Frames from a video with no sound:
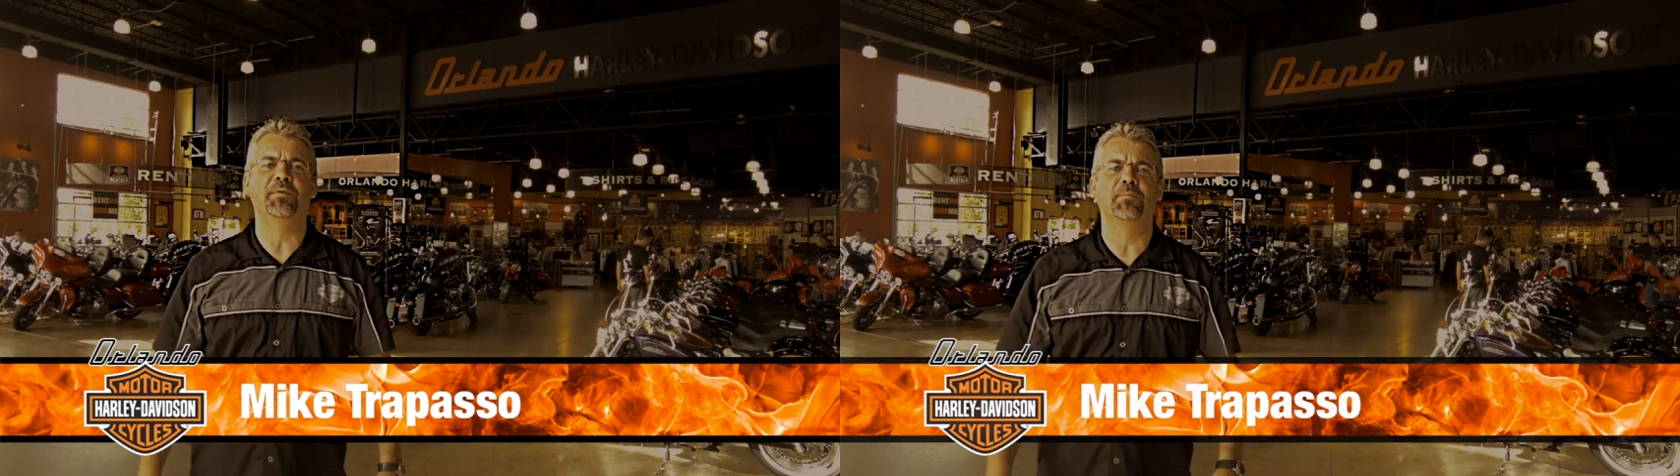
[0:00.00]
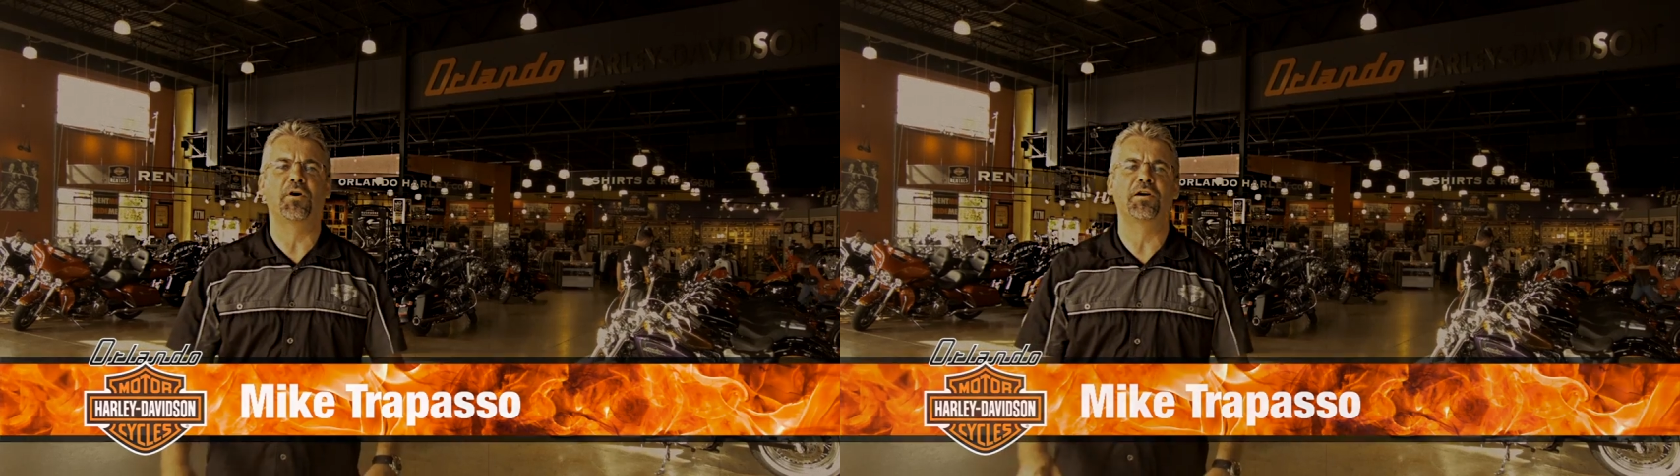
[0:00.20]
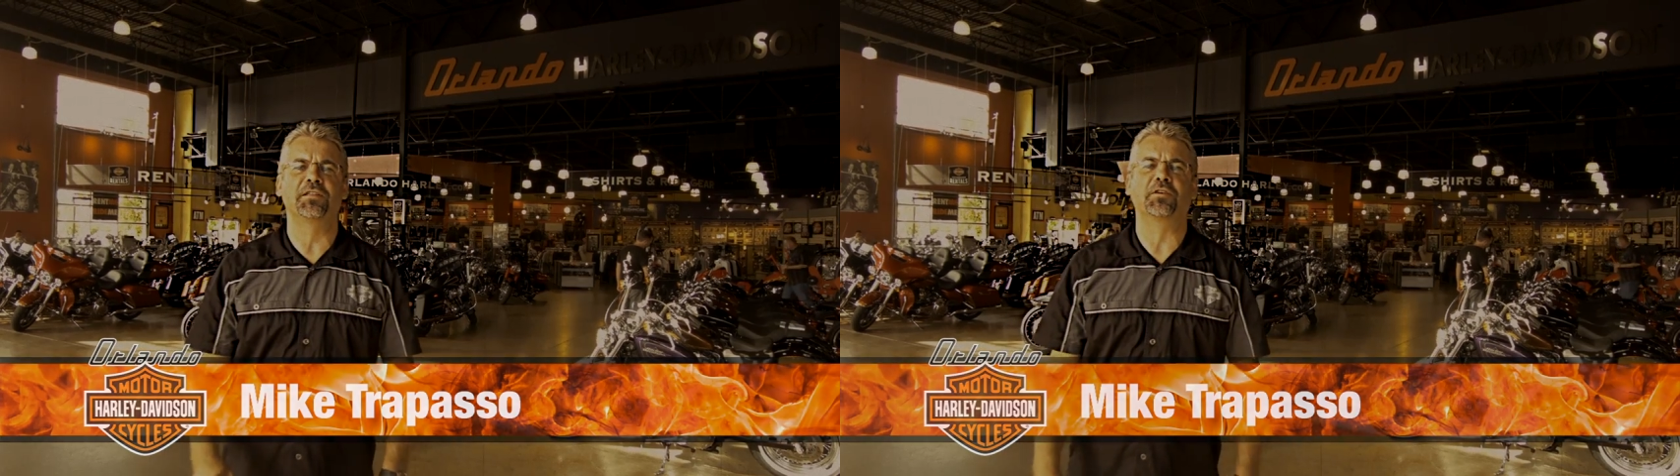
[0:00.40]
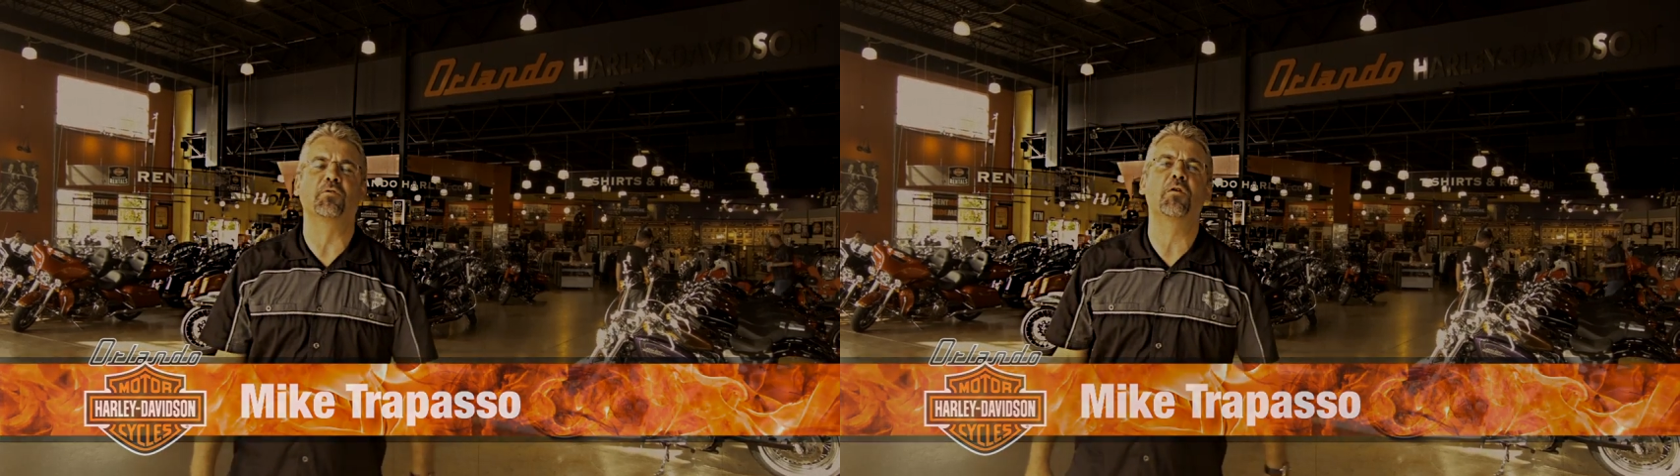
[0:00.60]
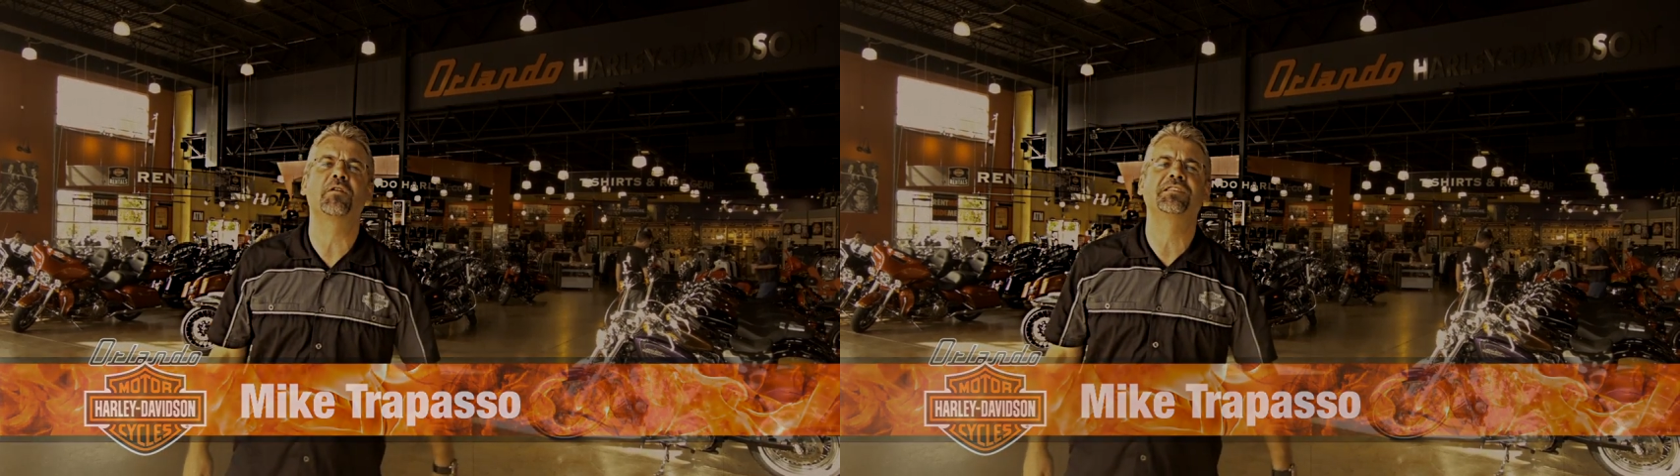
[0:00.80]
We've been part of the
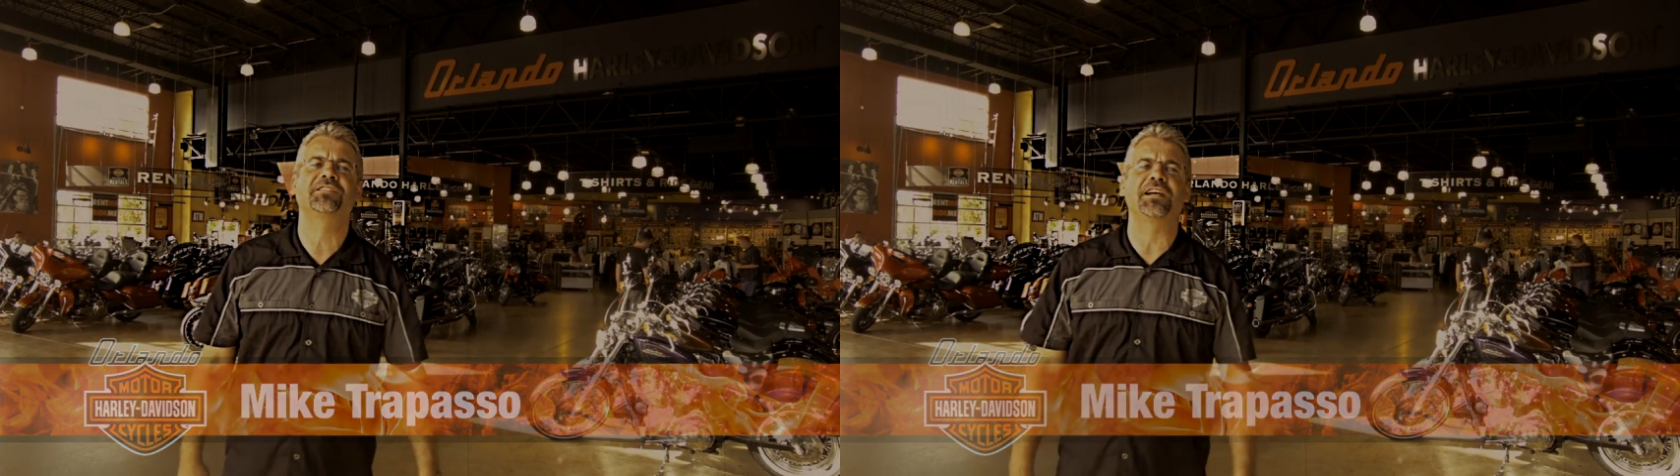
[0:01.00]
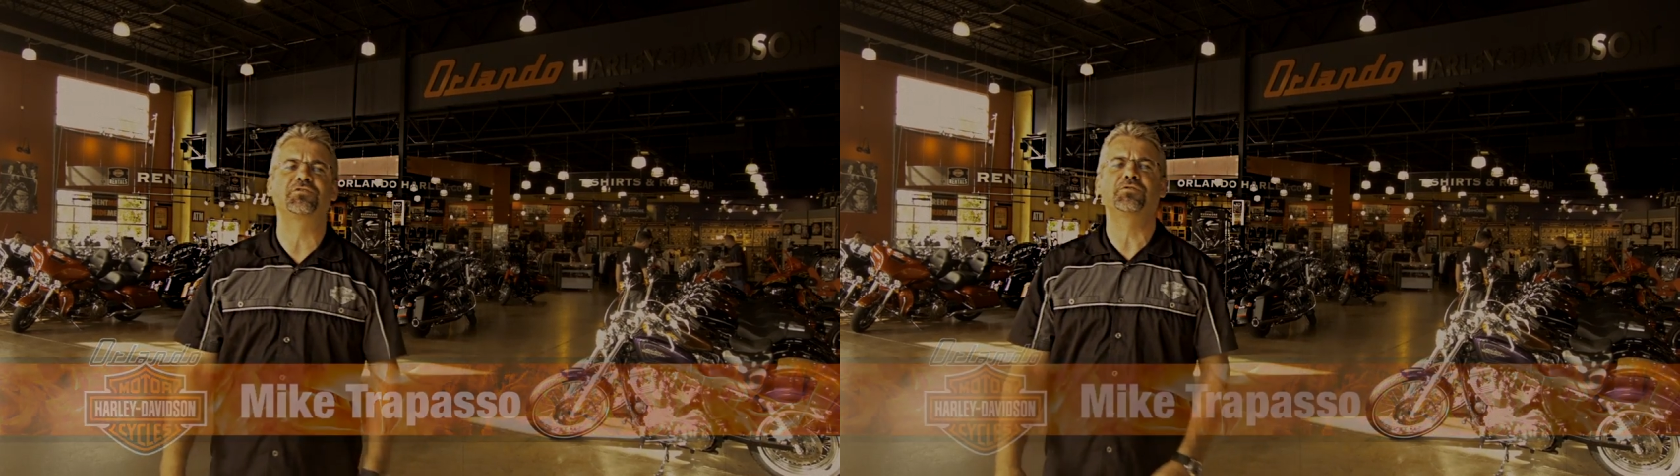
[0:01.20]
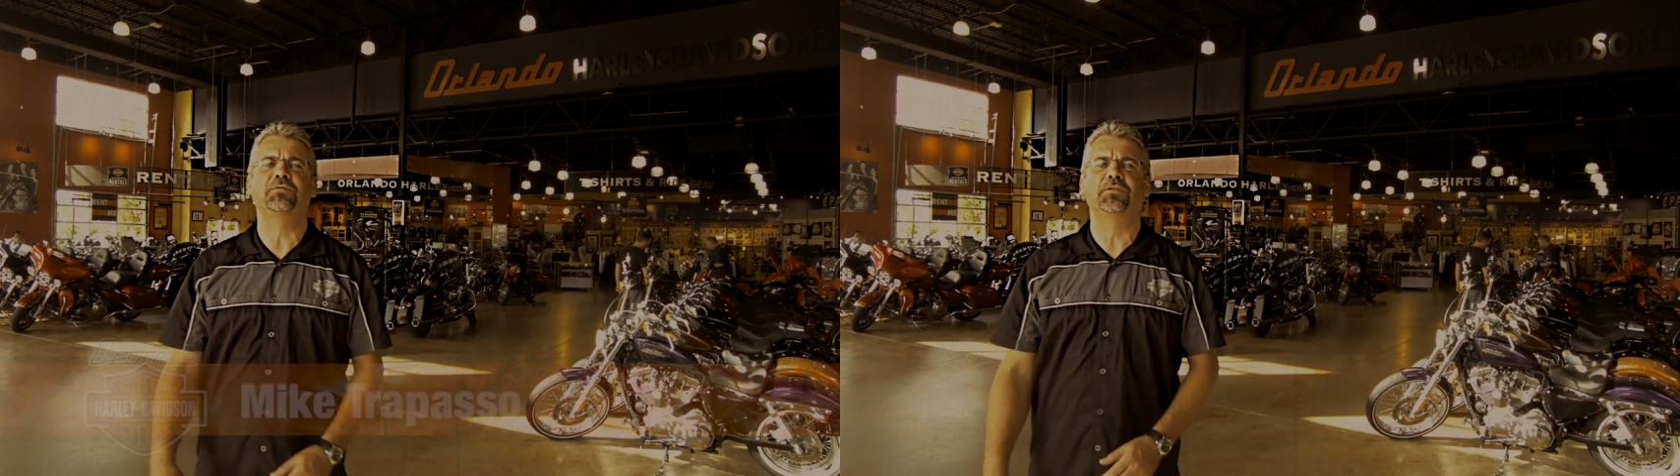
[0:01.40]
growing Central